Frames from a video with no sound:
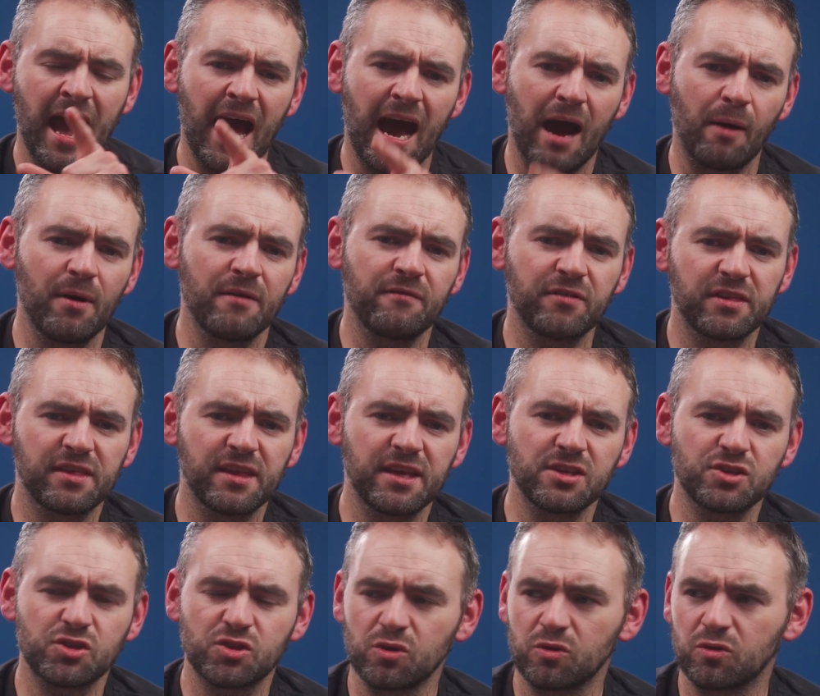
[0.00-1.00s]
However,
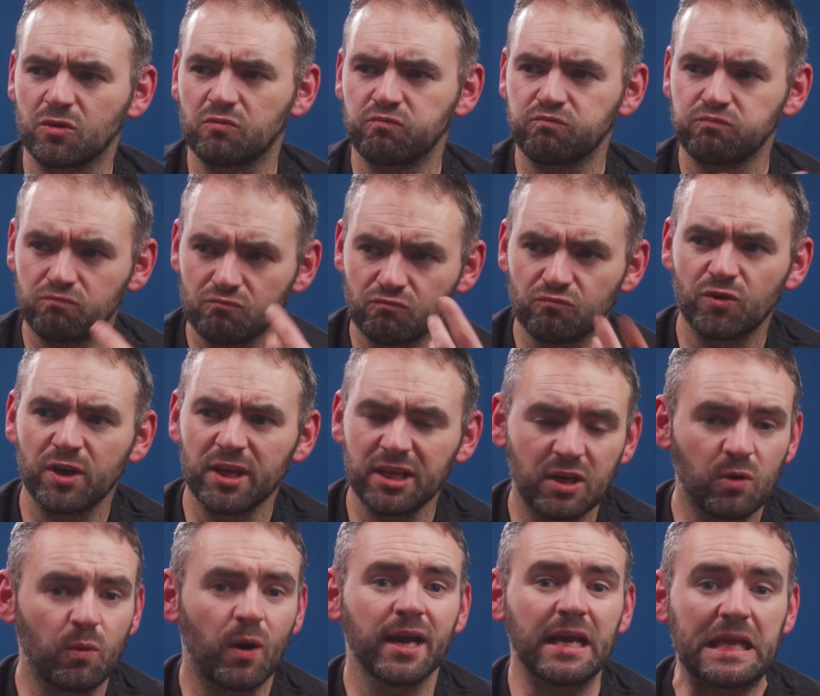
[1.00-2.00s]
things took really
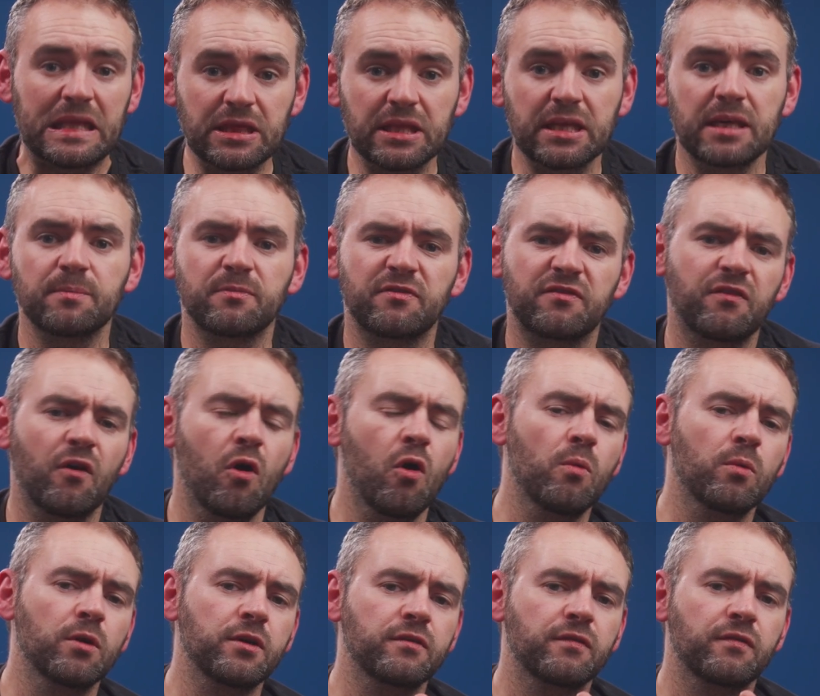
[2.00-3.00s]
quite a leap
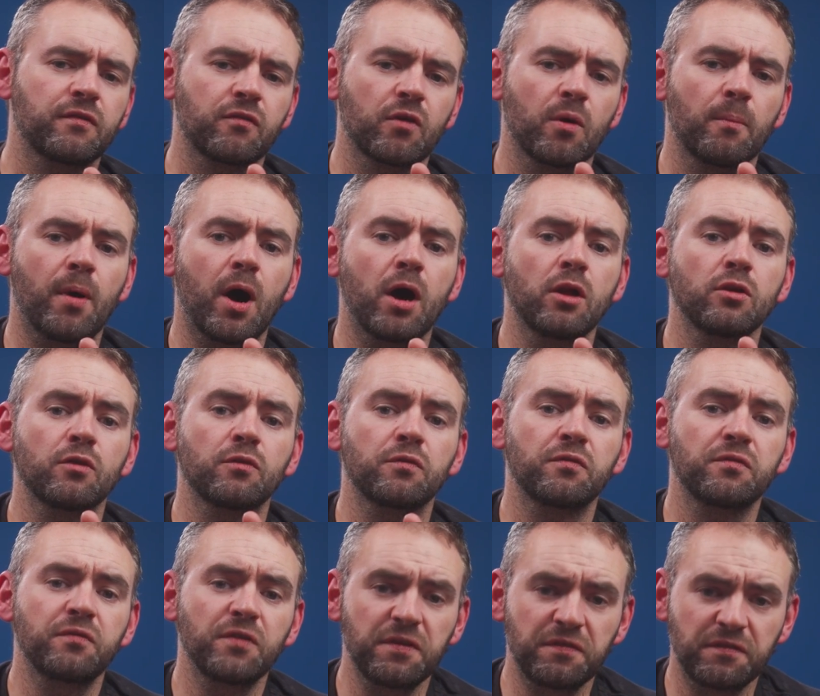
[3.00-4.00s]
forward for Apollo
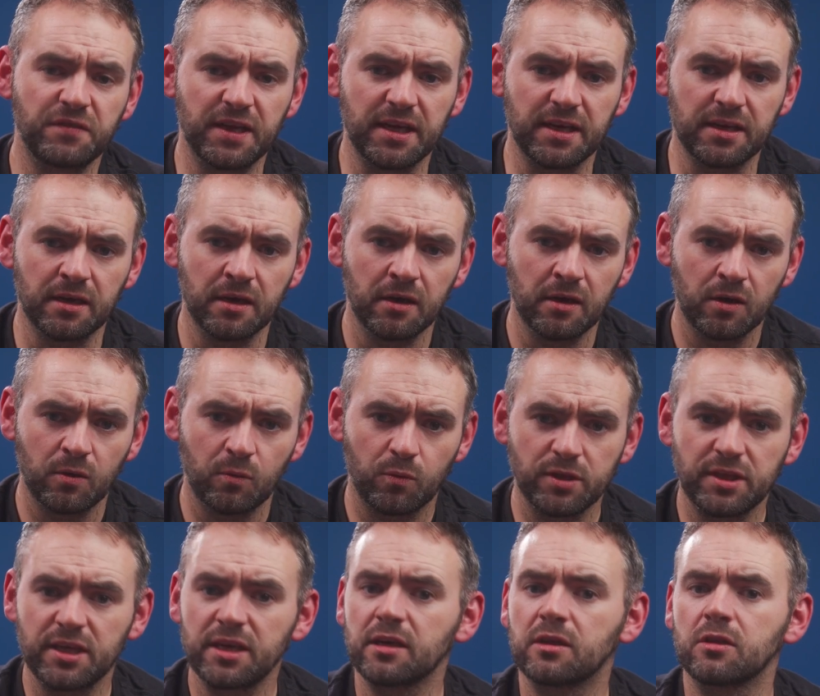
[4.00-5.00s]
fifteen
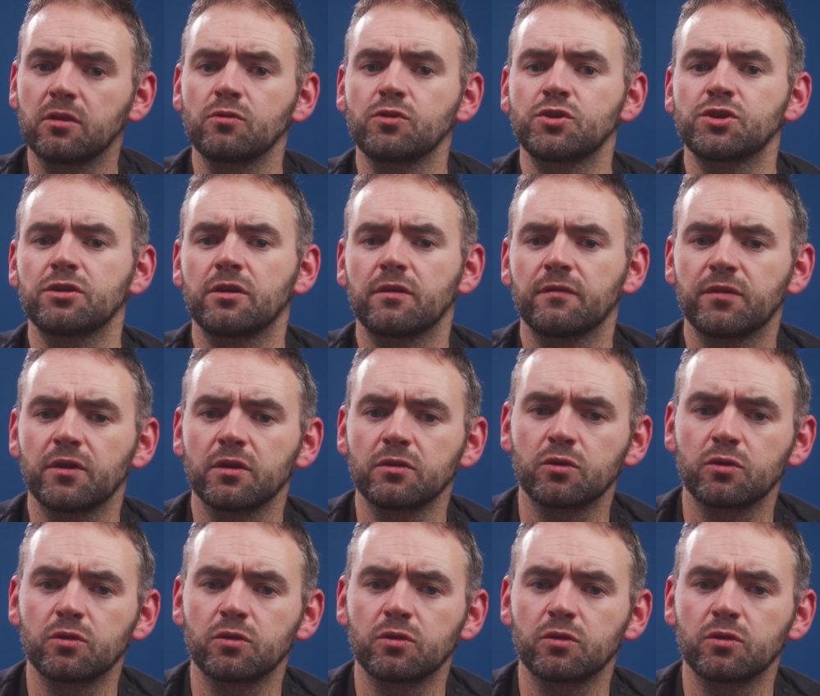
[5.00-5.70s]
with the inclusion of the